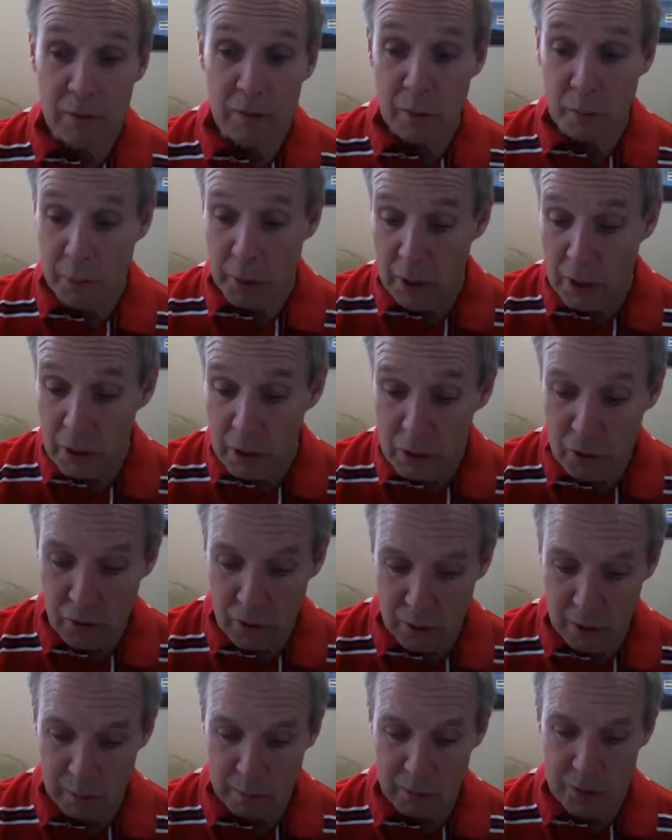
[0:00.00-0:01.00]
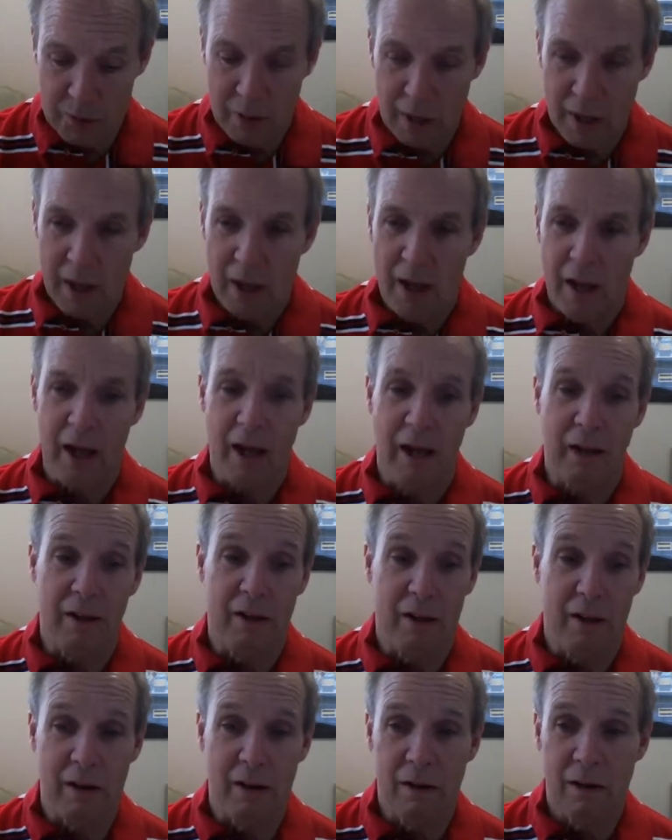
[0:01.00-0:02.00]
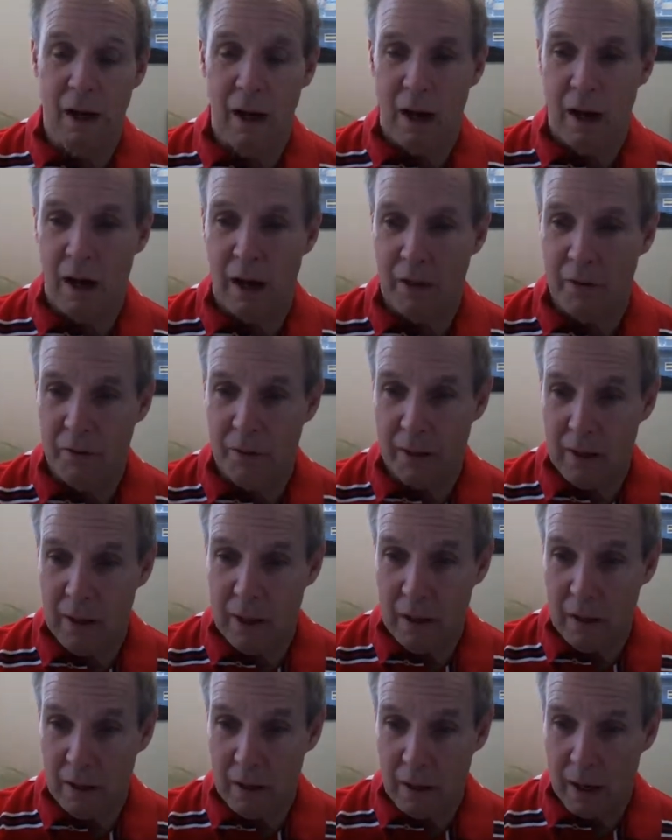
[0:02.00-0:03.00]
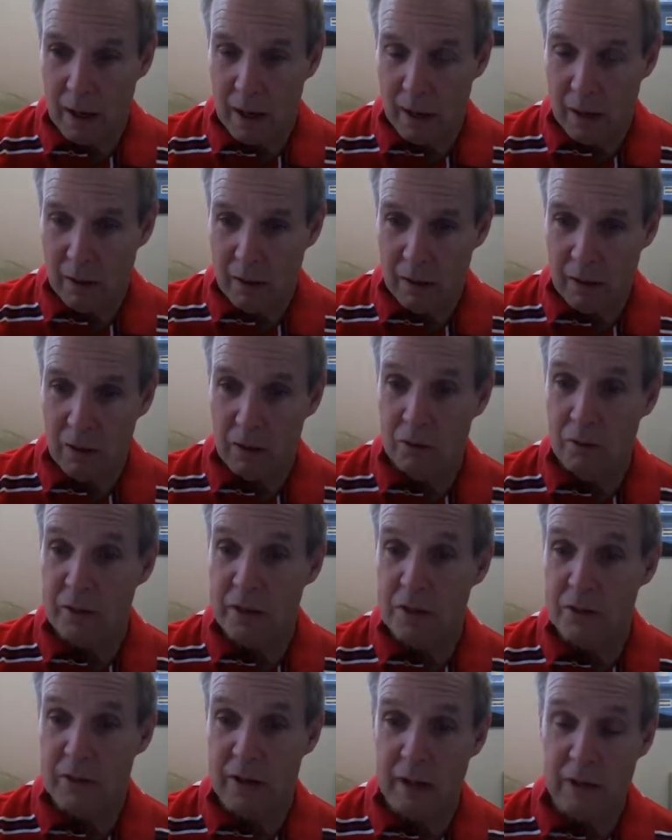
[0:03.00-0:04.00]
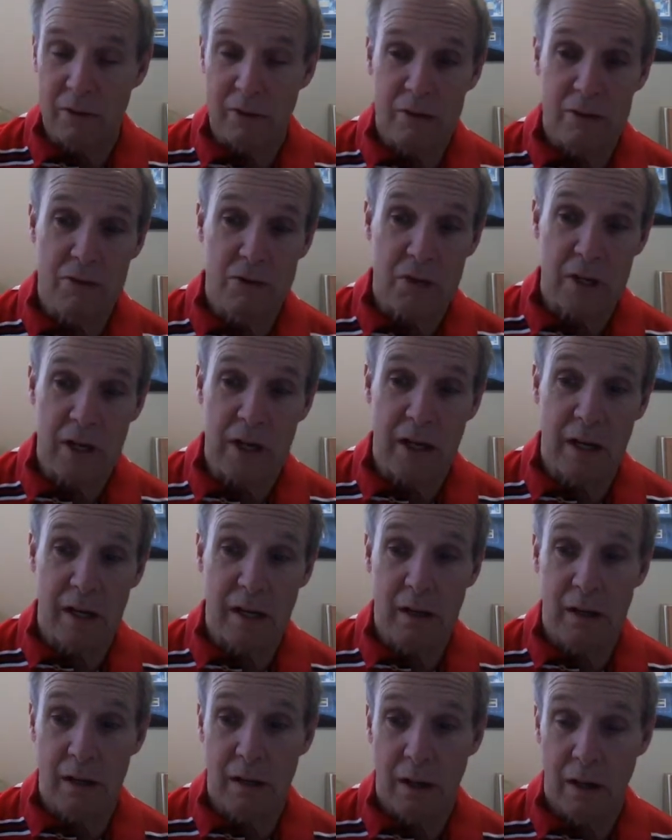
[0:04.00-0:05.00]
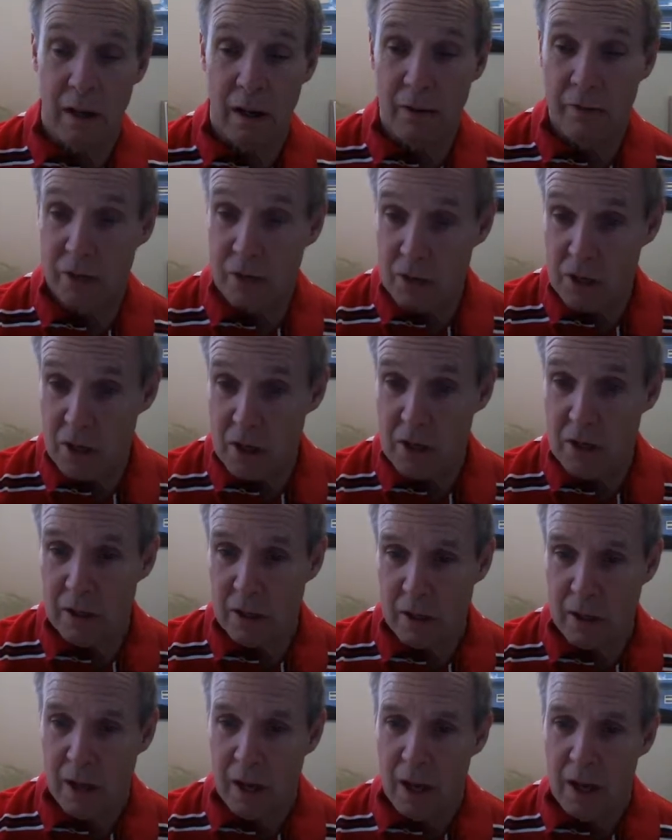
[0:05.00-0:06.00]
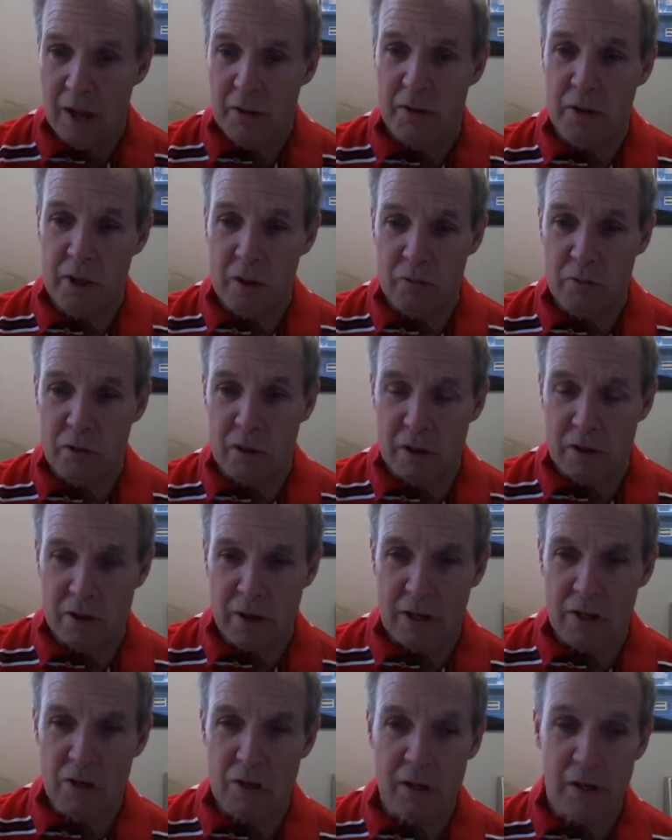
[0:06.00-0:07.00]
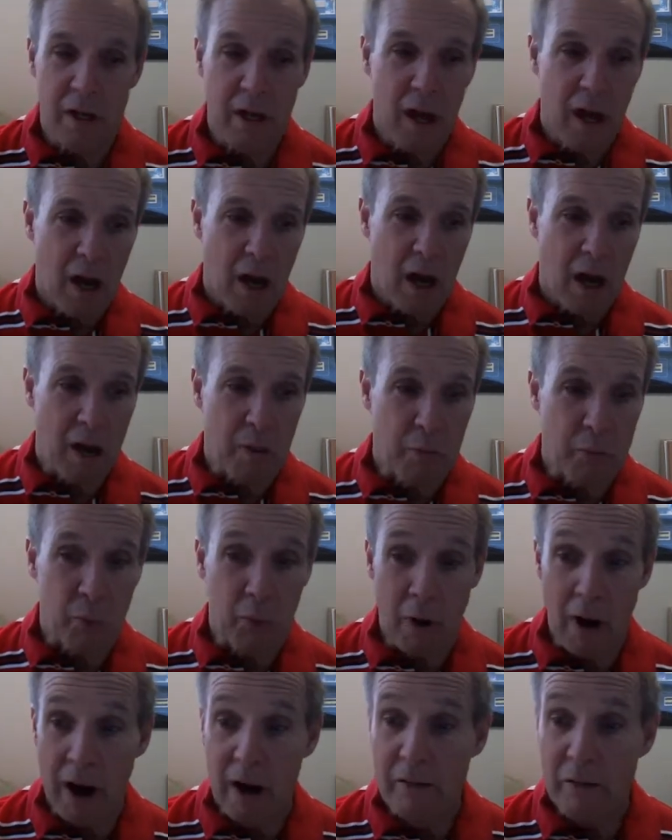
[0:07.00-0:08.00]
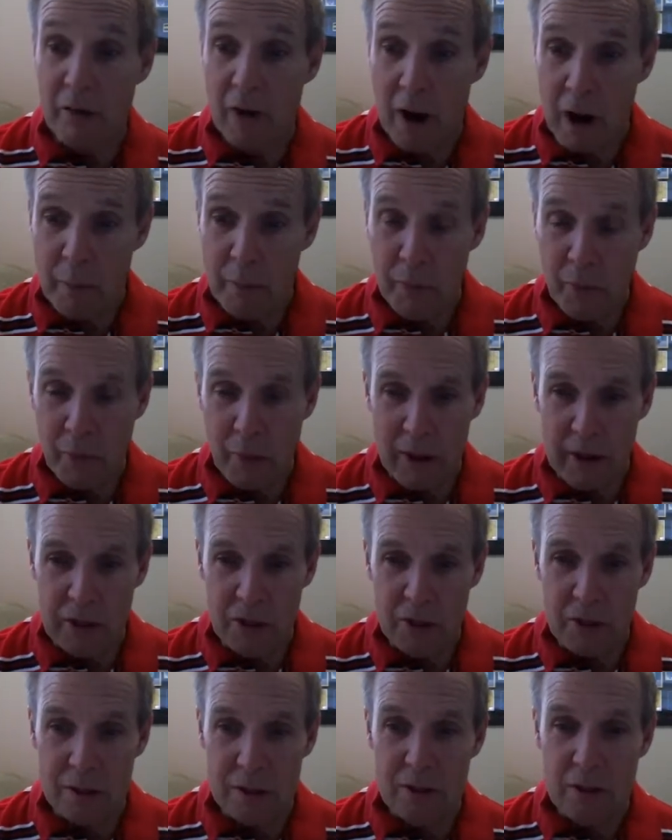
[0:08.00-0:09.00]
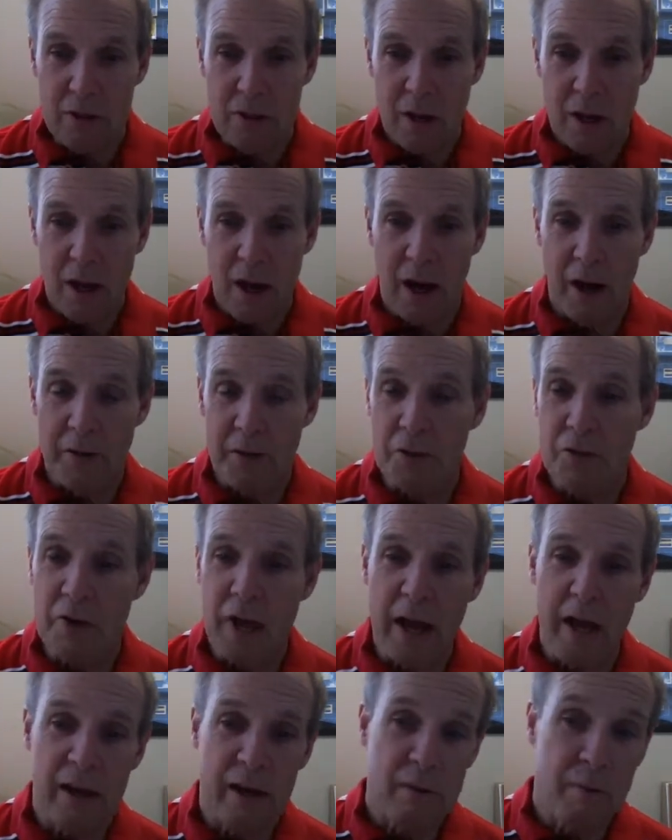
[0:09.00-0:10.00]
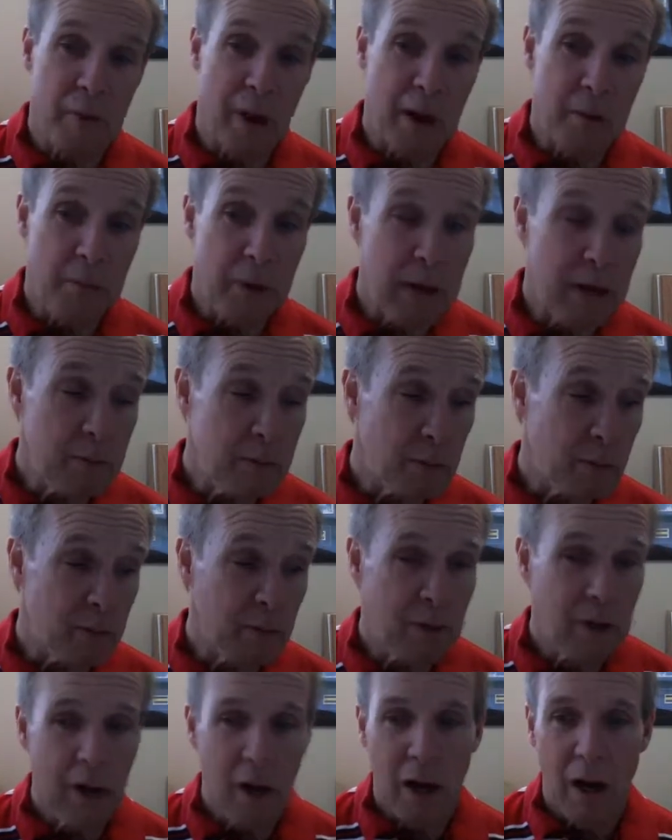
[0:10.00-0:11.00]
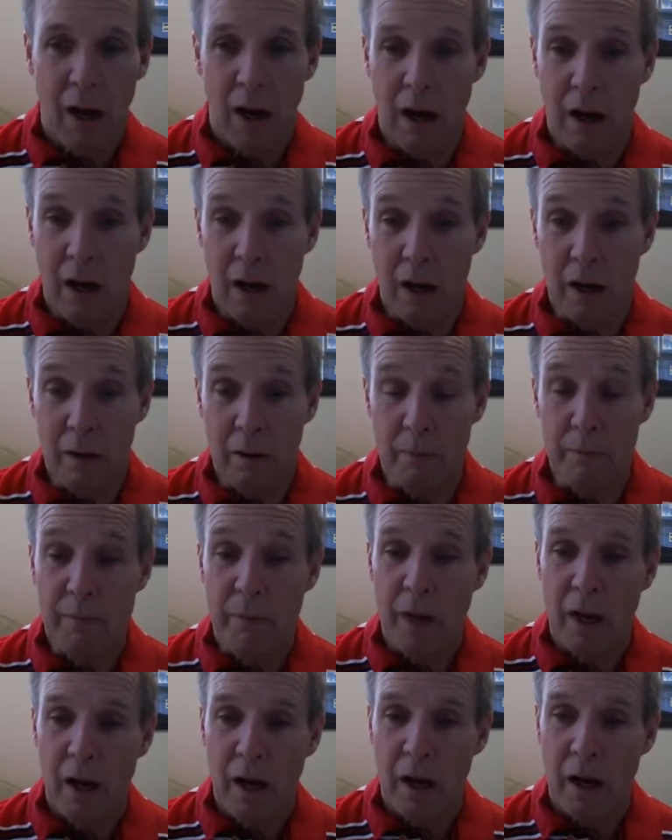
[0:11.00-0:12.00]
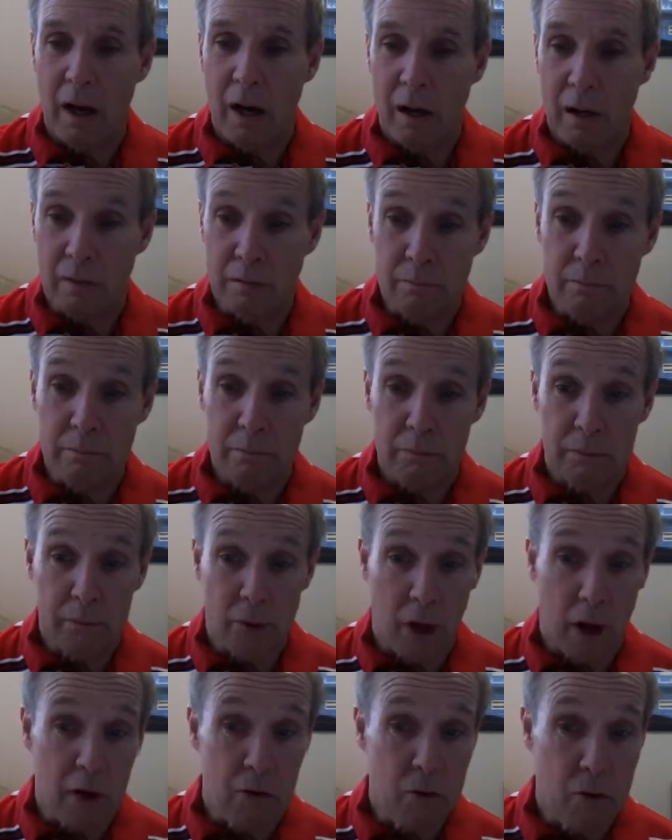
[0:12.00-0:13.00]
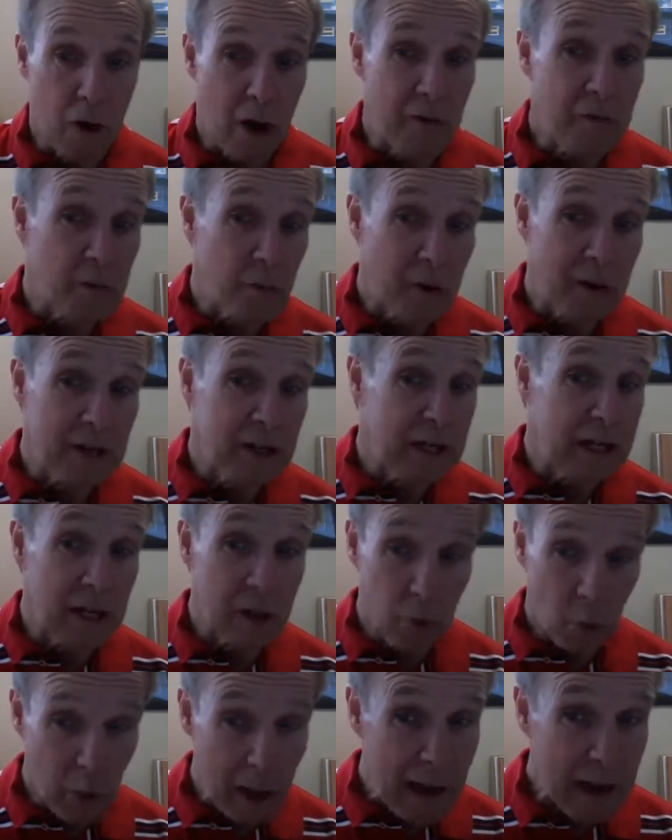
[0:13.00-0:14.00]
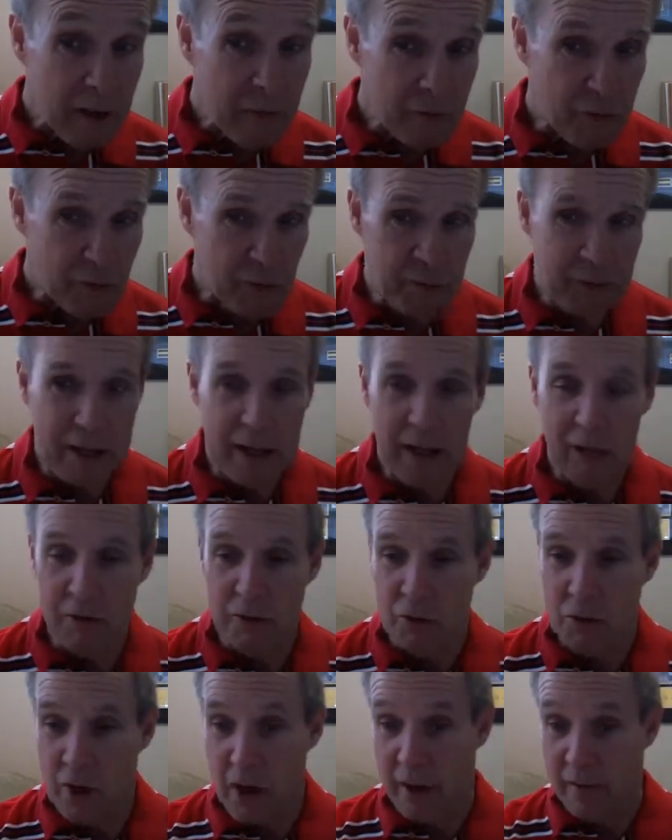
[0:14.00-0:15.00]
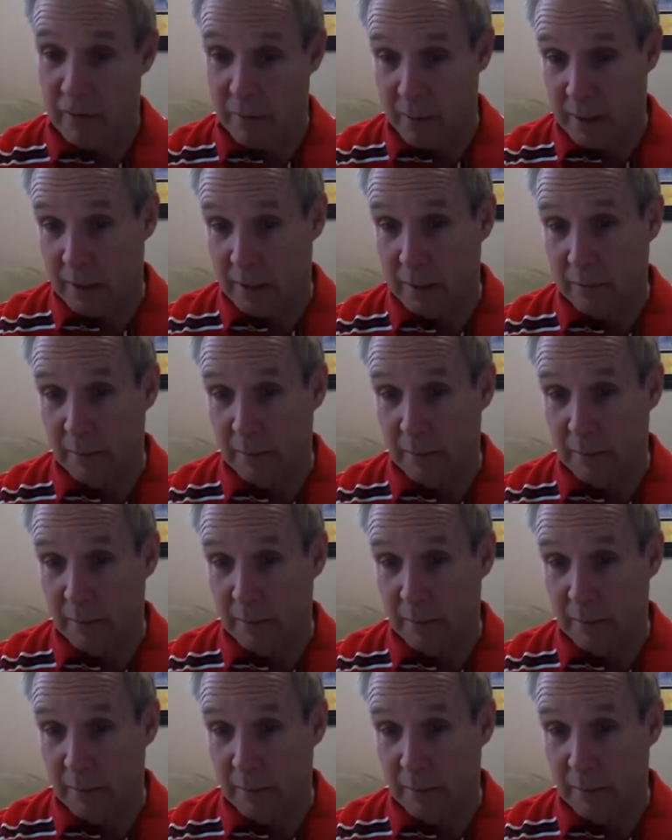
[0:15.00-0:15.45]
the Pilgrims, and then the early settlers in Virginia. These were essentially private operations undertaken by people who often wanted to get away from the English government.